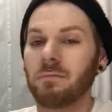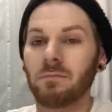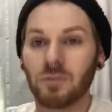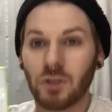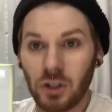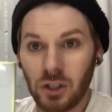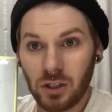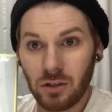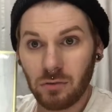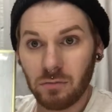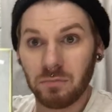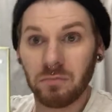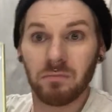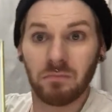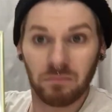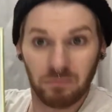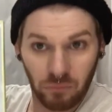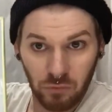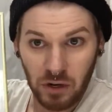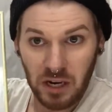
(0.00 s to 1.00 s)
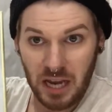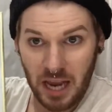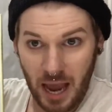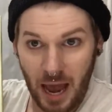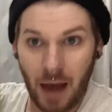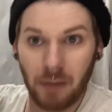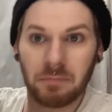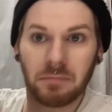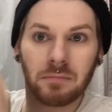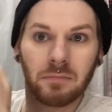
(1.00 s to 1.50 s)
just to
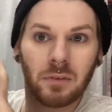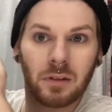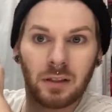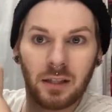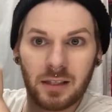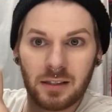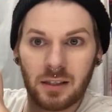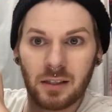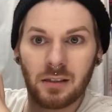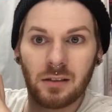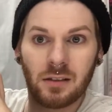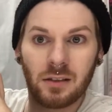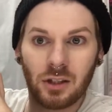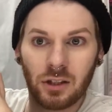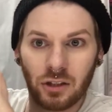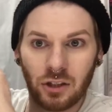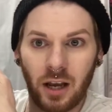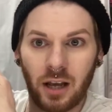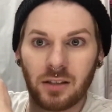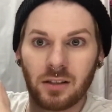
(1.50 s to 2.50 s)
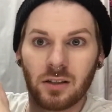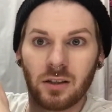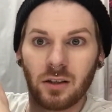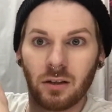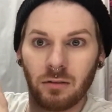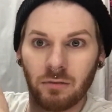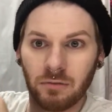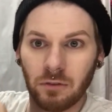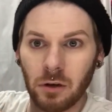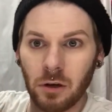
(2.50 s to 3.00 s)
recap, listen, suggest,
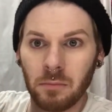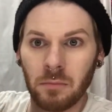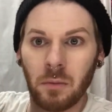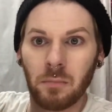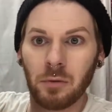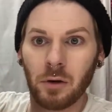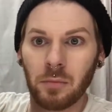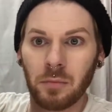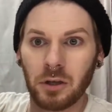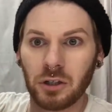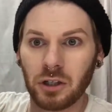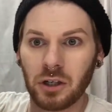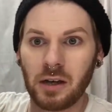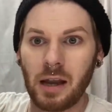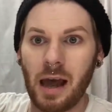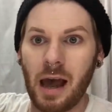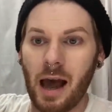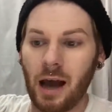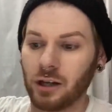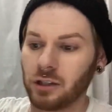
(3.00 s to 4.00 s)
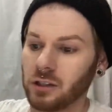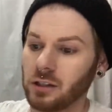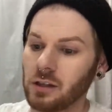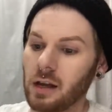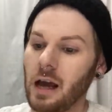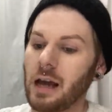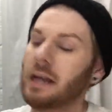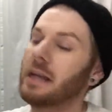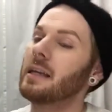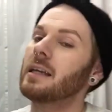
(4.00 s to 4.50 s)
confirm, permission, action.
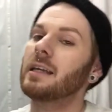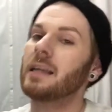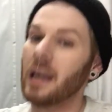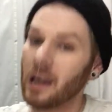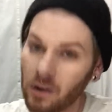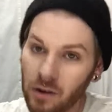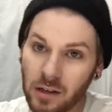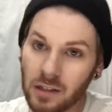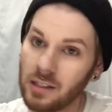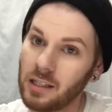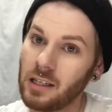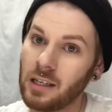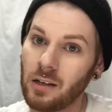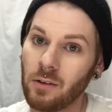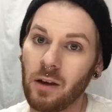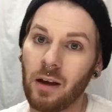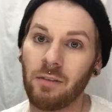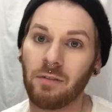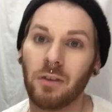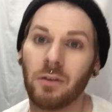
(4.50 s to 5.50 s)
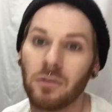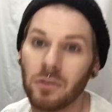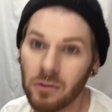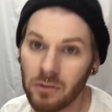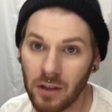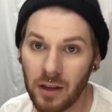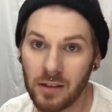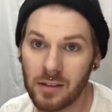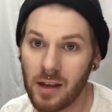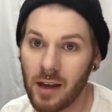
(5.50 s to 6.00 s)
I guarantee you, if you do
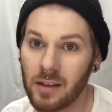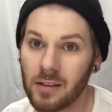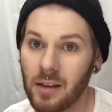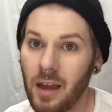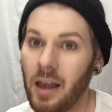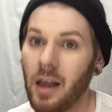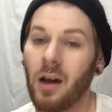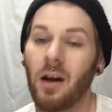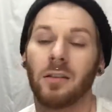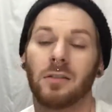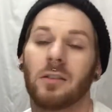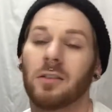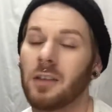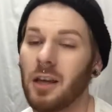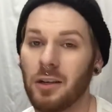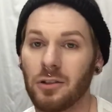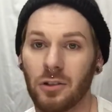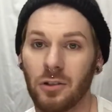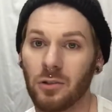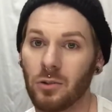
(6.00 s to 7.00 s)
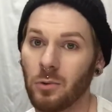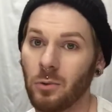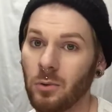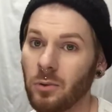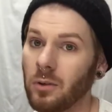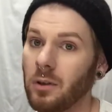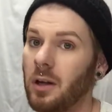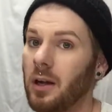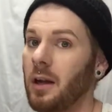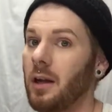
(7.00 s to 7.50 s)
this as a consultation
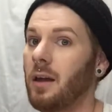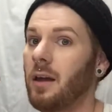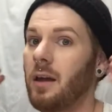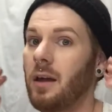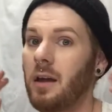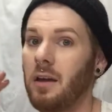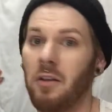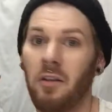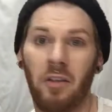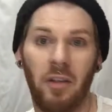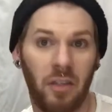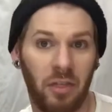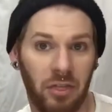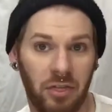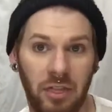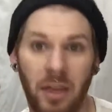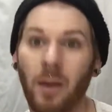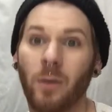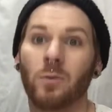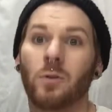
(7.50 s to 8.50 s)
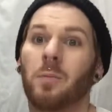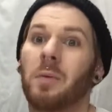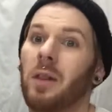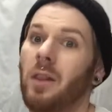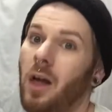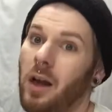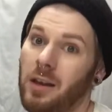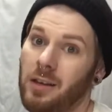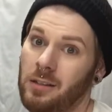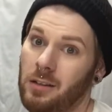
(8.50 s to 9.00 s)
tool, things will be a
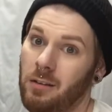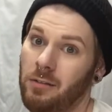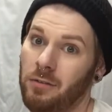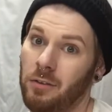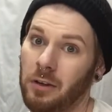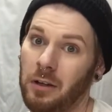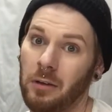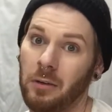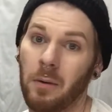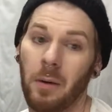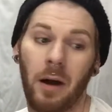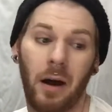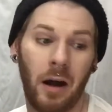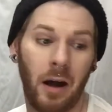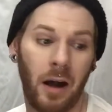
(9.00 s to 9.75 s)
lot easier for you.